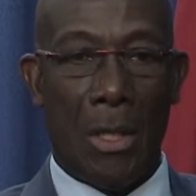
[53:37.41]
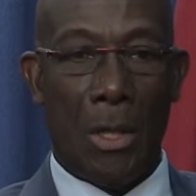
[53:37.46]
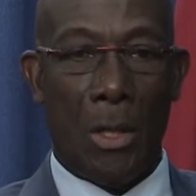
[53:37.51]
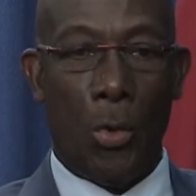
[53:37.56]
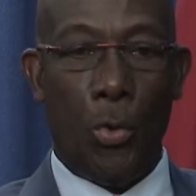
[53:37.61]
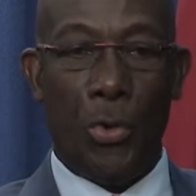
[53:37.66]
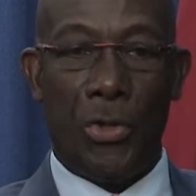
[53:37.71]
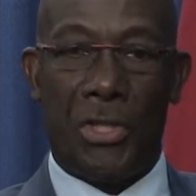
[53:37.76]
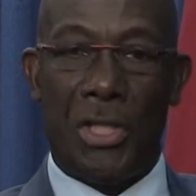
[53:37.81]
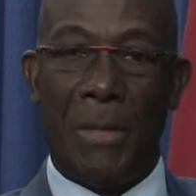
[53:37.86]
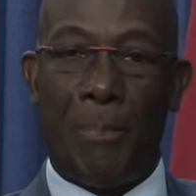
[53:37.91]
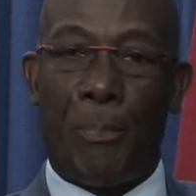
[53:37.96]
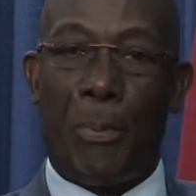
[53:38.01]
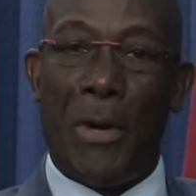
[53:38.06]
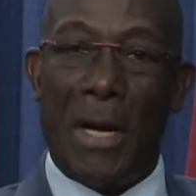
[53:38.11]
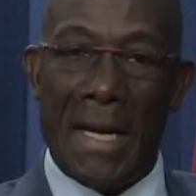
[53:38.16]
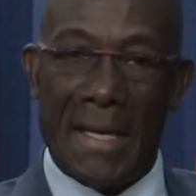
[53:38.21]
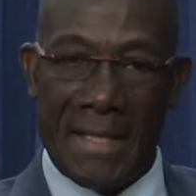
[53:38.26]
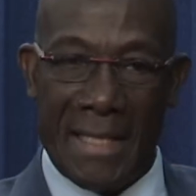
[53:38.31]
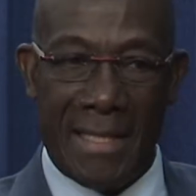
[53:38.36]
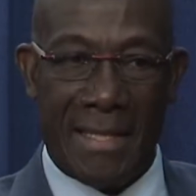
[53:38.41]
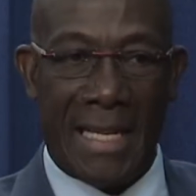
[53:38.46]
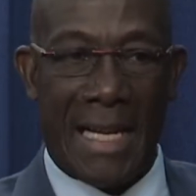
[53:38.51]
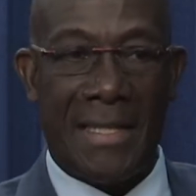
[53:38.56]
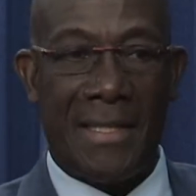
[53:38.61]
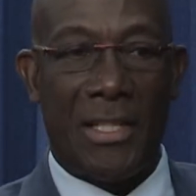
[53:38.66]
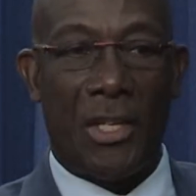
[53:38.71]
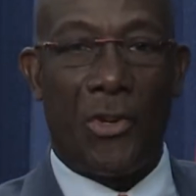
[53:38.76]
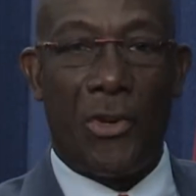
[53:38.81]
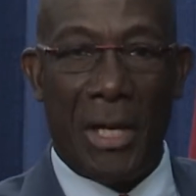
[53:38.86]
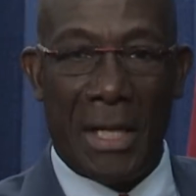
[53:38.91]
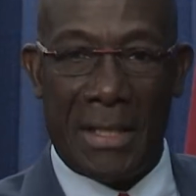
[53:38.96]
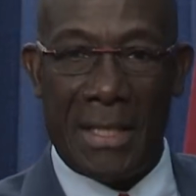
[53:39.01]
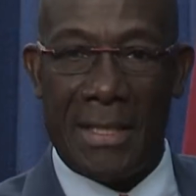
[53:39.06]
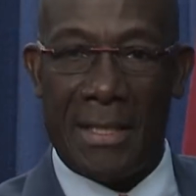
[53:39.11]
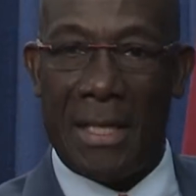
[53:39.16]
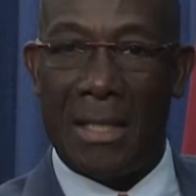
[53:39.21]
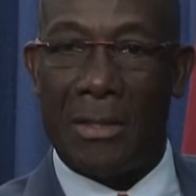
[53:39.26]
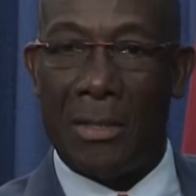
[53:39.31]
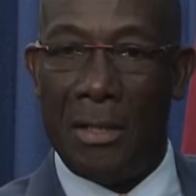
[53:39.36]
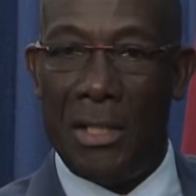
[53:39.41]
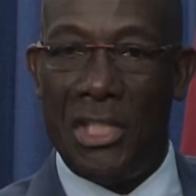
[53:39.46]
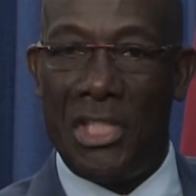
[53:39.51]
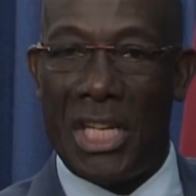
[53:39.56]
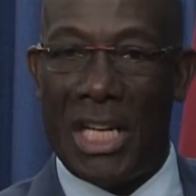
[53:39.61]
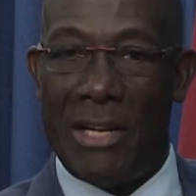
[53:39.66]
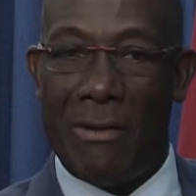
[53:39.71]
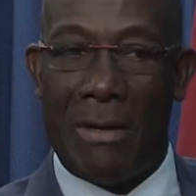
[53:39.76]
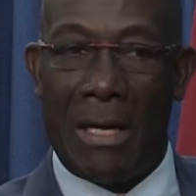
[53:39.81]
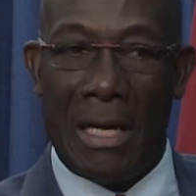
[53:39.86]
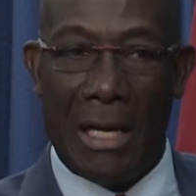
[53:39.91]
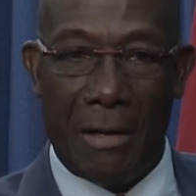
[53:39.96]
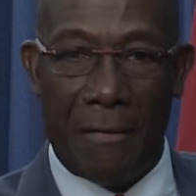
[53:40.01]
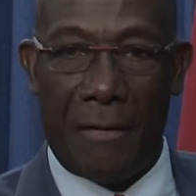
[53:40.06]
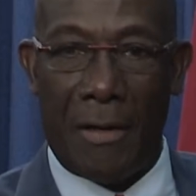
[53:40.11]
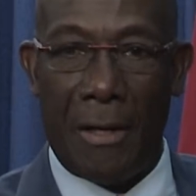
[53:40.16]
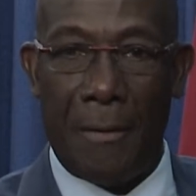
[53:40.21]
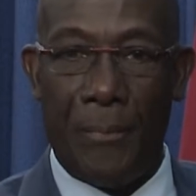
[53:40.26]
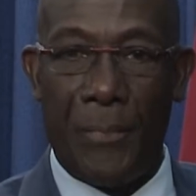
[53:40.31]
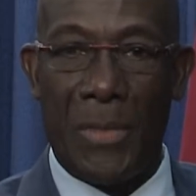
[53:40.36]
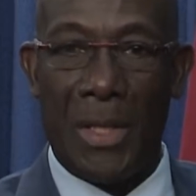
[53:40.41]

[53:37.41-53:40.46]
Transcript: who she praises as the greatest attorney general ever.